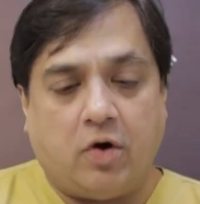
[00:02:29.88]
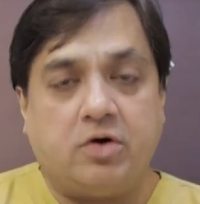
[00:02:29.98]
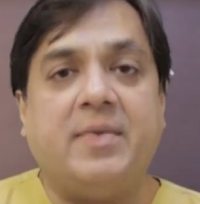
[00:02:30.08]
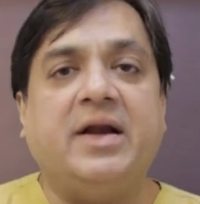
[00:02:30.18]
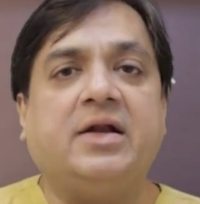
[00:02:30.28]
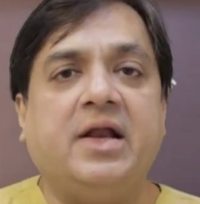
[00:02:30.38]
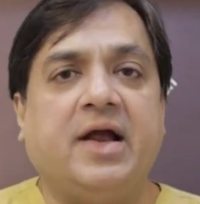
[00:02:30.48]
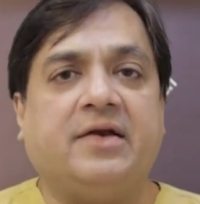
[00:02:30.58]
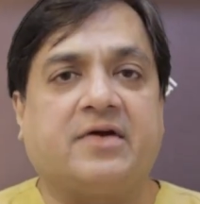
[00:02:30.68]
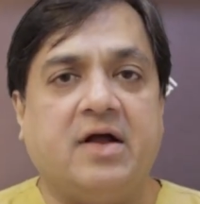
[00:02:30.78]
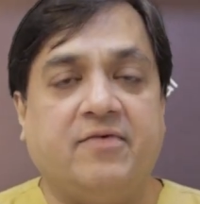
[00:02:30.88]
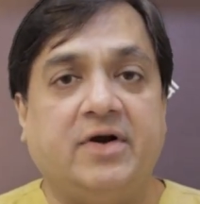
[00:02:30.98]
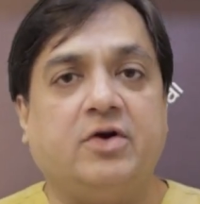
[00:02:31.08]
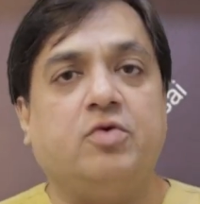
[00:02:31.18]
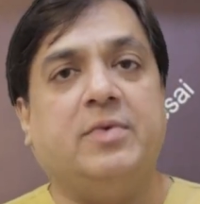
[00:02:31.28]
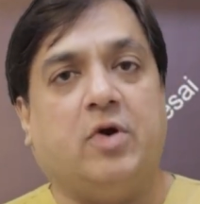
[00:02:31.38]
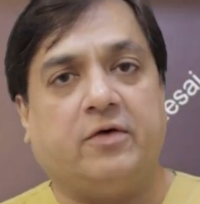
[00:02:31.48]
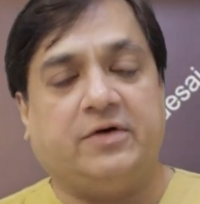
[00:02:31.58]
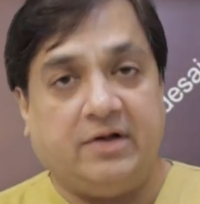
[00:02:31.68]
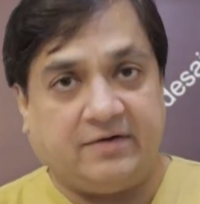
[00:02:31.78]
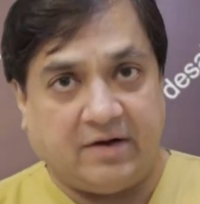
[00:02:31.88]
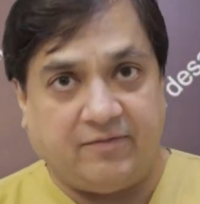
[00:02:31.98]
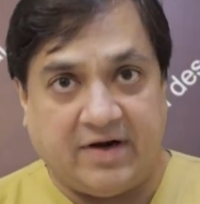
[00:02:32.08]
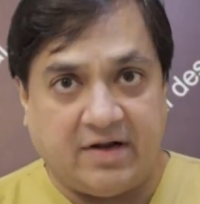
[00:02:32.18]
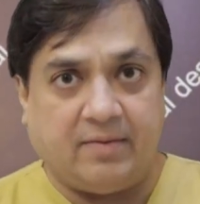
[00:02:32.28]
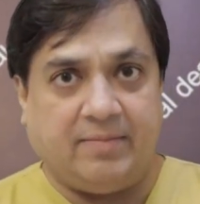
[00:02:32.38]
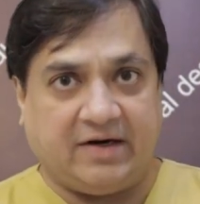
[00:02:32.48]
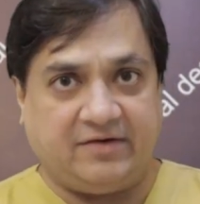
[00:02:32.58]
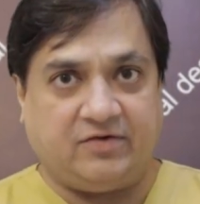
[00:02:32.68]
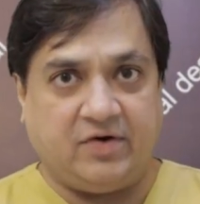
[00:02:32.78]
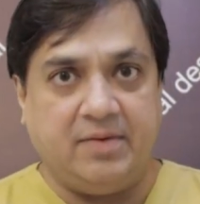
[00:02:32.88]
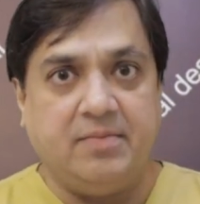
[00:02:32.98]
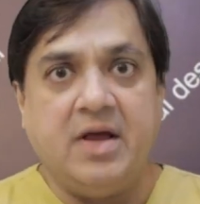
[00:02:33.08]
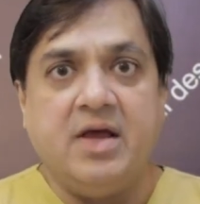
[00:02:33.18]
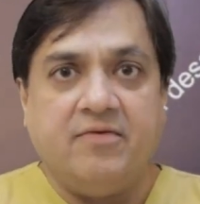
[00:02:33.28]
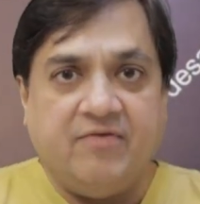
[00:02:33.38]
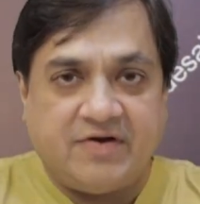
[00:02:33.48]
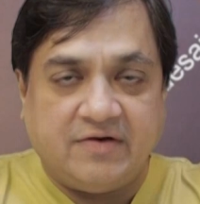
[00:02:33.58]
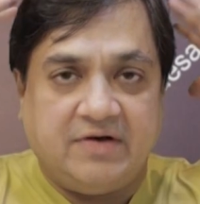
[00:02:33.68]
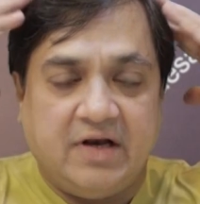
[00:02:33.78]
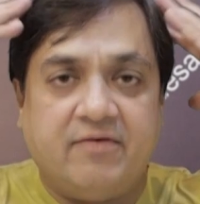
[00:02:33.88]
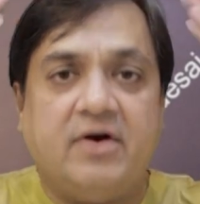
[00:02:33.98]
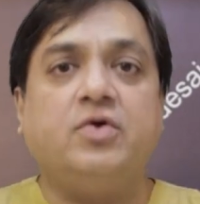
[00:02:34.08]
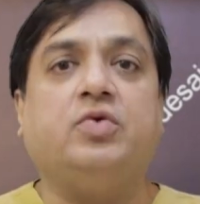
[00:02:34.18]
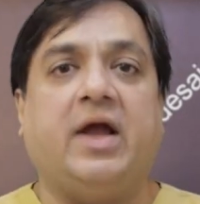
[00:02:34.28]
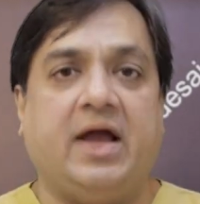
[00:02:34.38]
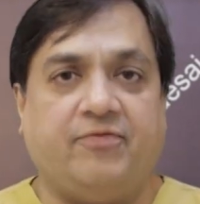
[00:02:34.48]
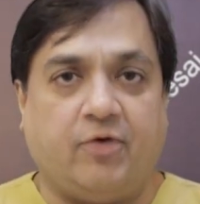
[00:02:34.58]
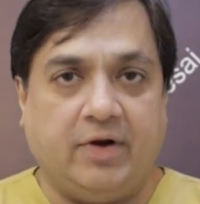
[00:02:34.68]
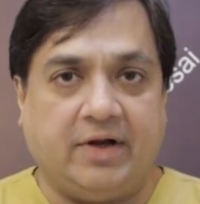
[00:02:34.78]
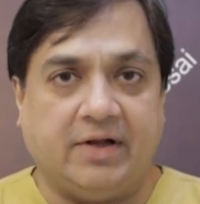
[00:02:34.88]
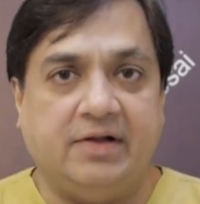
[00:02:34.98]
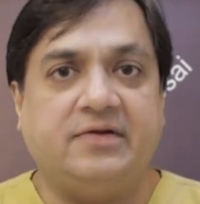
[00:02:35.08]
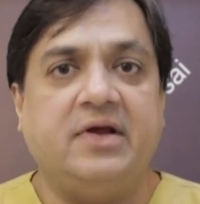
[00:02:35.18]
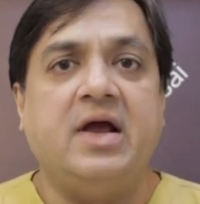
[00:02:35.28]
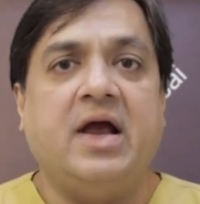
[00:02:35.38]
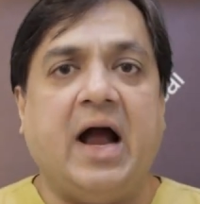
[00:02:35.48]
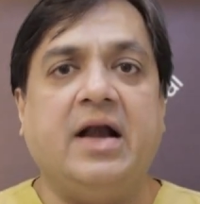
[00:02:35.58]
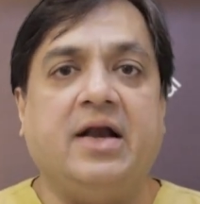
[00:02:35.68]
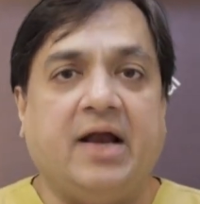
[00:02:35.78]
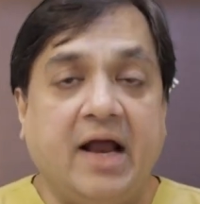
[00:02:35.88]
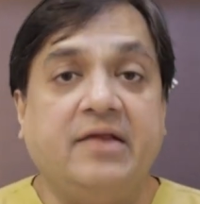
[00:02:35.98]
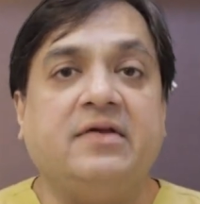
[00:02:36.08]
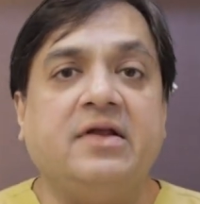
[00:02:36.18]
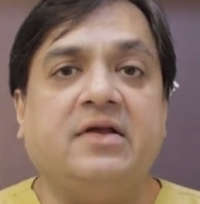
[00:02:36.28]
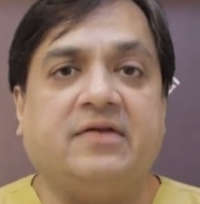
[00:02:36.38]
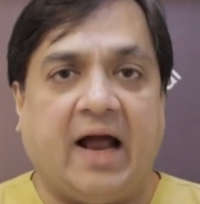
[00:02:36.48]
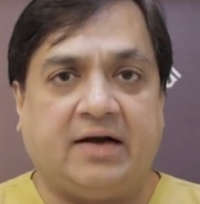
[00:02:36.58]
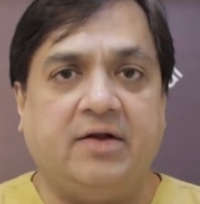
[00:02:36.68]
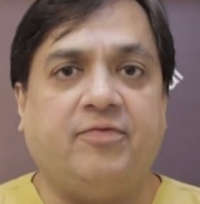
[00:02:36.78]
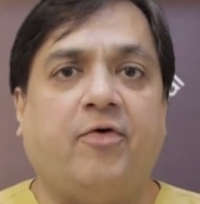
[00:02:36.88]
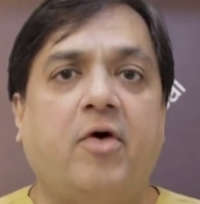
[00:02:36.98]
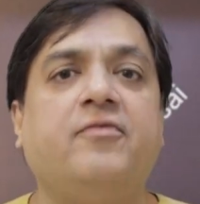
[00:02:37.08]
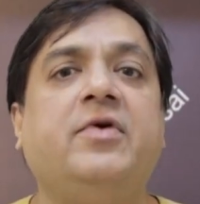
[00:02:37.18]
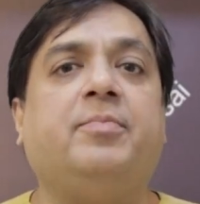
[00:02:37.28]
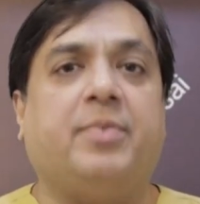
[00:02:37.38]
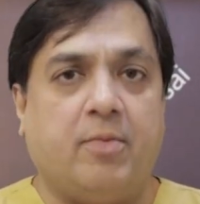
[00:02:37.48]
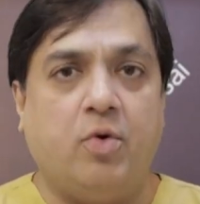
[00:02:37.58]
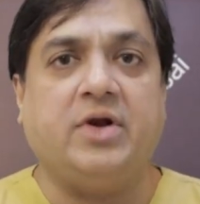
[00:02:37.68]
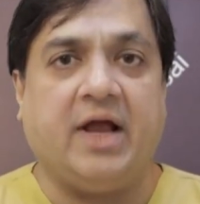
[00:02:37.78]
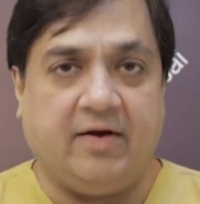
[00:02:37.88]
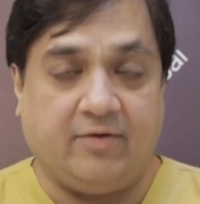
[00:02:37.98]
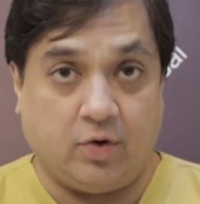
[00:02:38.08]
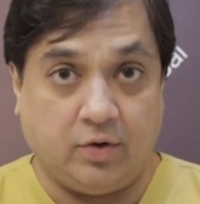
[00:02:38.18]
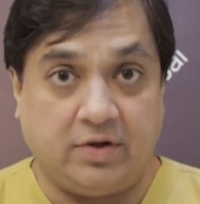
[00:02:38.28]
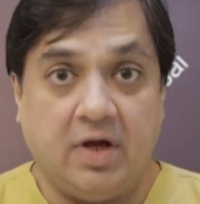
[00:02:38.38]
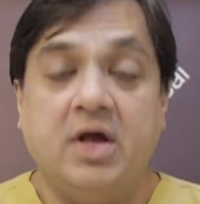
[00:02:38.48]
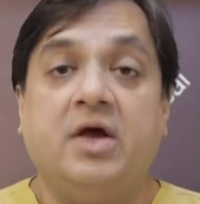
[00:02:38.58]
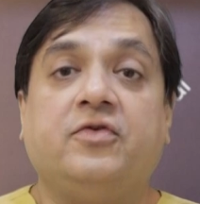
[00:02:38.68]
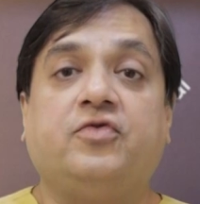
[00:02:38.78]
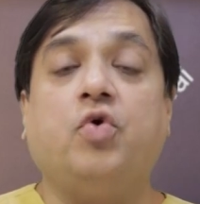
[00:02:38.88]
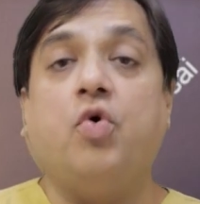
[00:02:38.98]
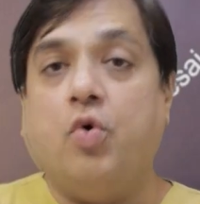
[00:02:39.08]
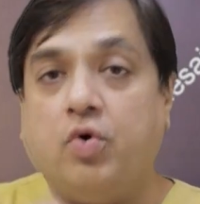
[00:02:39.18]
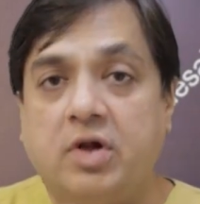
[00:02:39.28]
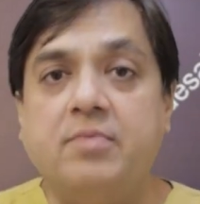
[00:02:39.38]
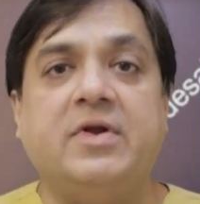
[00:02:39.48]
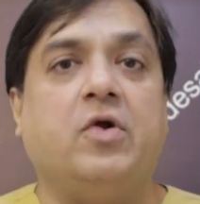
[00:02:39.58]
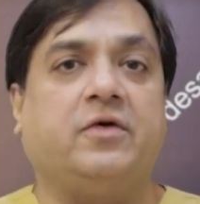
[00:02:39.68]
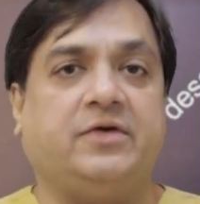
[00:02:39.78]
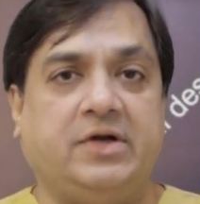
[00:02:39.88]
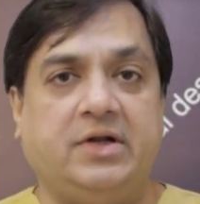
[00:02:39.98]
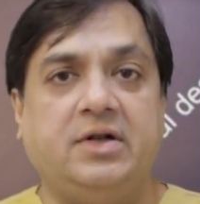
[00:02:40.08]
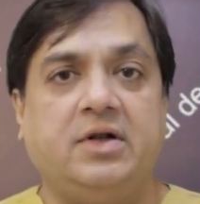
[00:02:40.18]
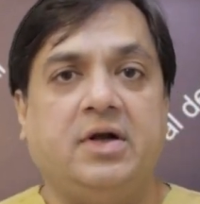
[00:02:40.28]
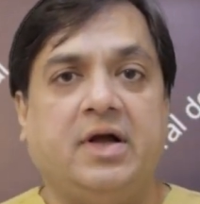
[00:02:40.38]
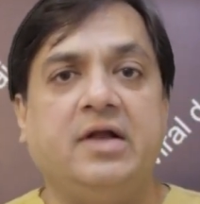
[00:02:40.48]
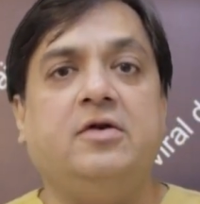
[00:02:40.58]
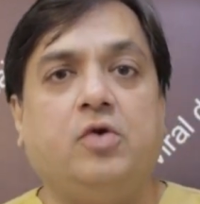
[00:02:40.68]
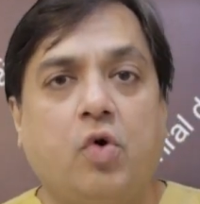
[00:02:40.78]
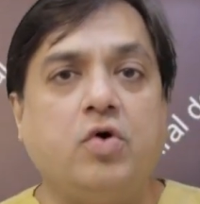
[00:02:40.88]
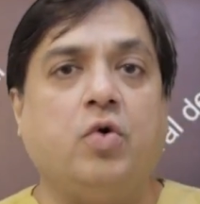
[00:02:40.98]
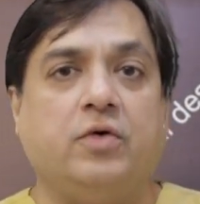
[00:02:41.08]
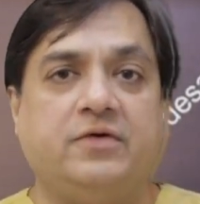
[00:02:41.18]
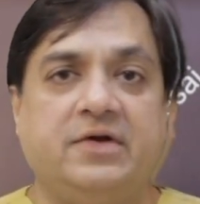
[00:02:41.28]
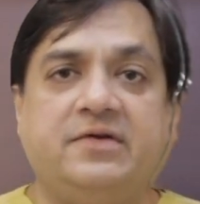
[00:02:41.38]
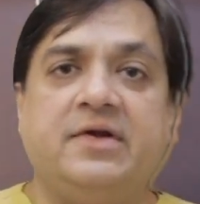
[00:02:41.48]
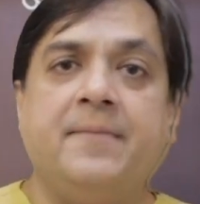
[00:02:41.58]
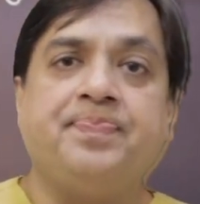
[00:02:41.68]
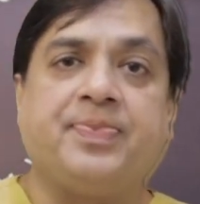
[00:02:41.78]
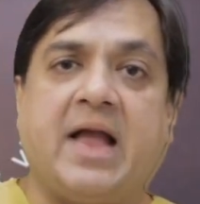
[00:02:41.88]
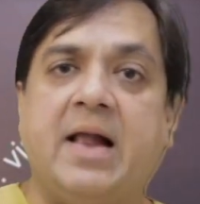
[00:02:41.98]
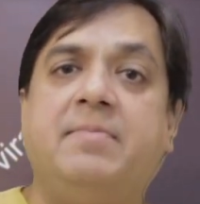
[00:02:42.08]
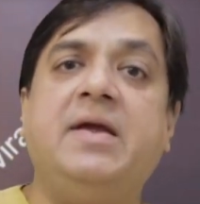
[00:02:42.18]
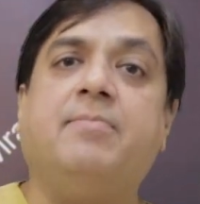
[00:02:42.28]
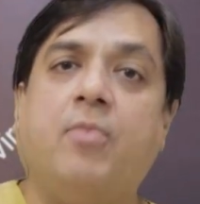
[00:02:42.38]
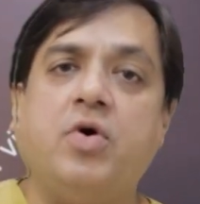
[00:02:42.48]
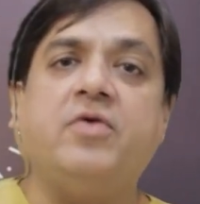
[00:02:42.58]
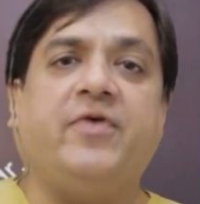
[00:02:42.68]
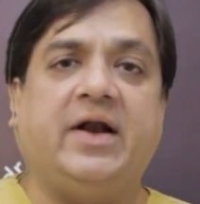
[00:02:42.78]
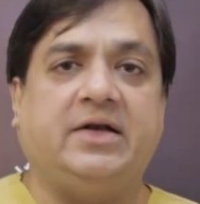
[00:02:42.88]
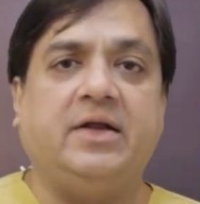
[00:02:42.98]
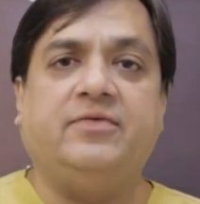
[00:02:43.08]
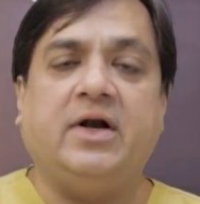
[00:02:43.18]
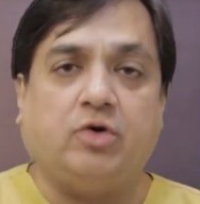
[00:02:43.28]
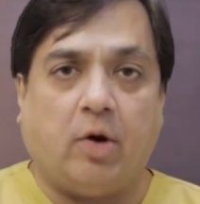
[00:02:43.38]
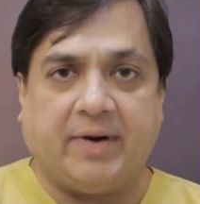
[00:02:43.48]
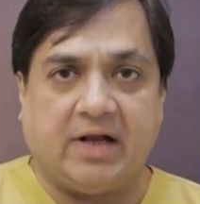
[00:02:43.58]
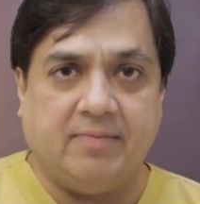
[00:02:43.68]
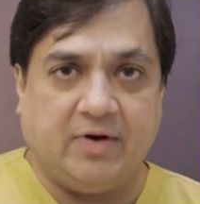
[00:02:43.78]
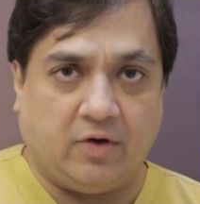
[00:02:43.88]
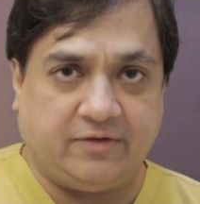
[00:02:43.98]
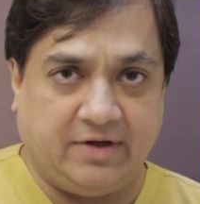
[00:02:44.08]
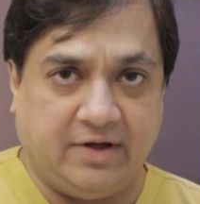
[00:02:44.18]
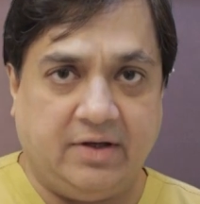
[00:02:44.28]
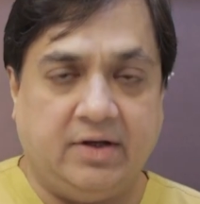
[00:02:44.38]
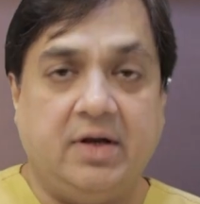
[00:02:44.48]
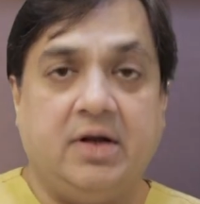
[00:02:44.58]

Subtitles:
automatically gets converted to minoxidil sulfate in the bloodstream, which is delivered to the hair follicles, and hence in this active form will promote hair growth. So oral minoxidil in low doses can be more effective than topical minoxidil.